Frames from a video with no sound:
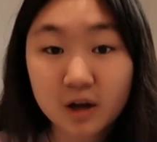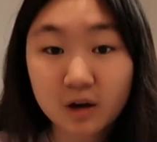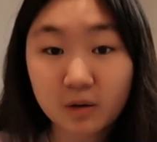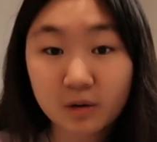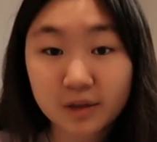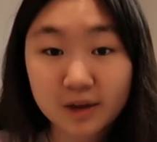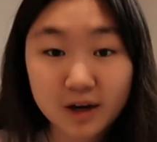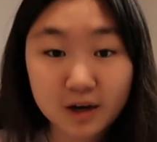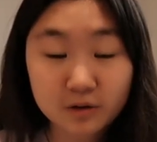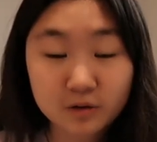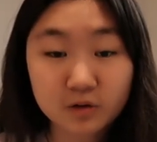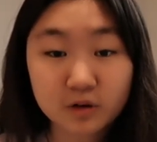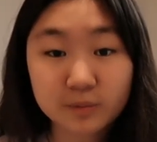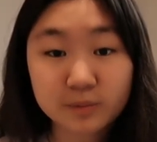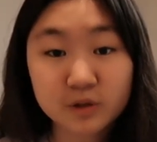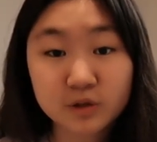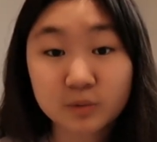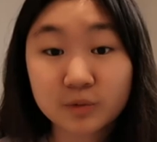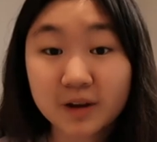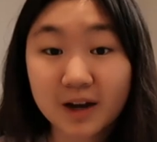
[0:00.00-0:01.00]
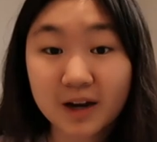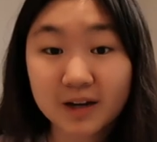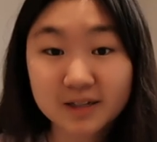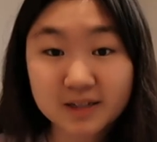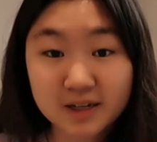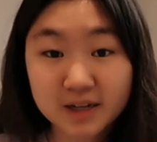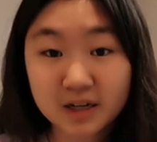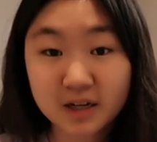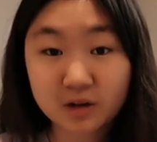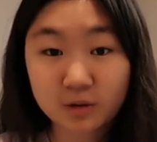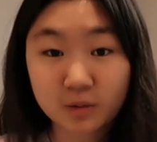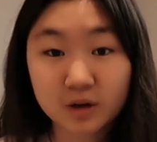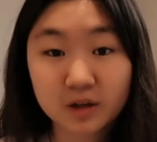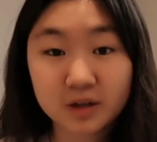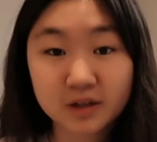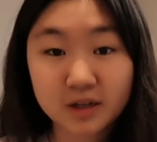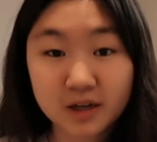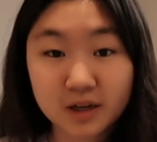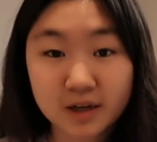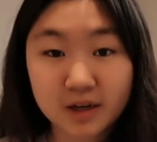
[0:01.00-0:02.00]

with how groups react to inequality.